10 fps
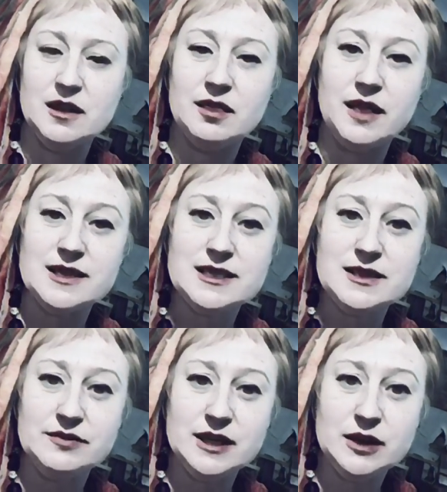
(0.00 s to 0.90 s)
that's the
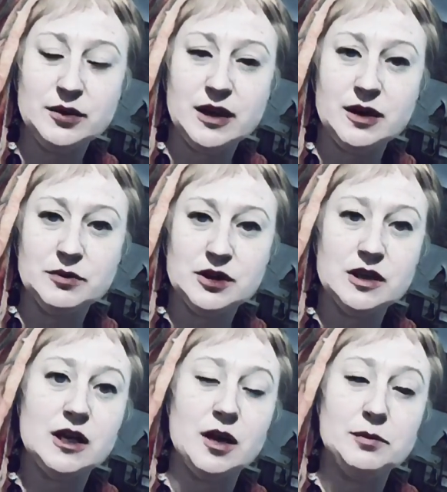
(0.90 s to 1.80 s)
video that I'm
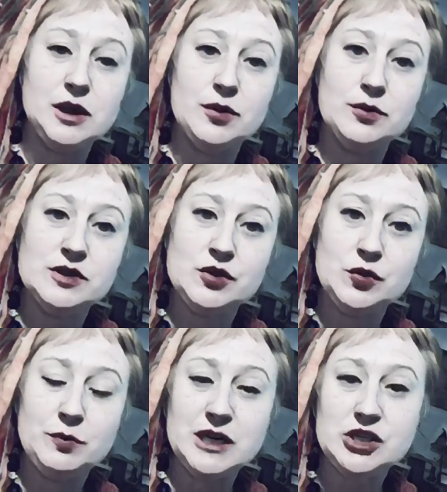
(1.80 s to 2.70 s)
gonna upload to
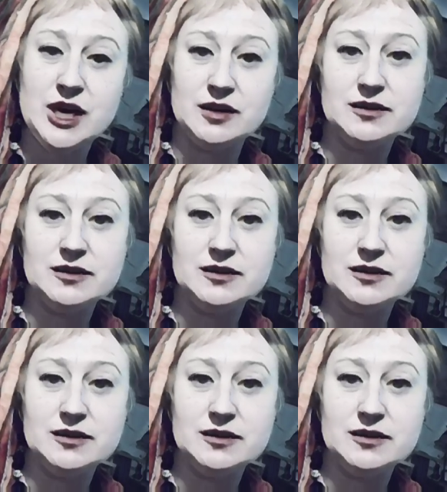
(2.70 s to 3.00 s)
my channel.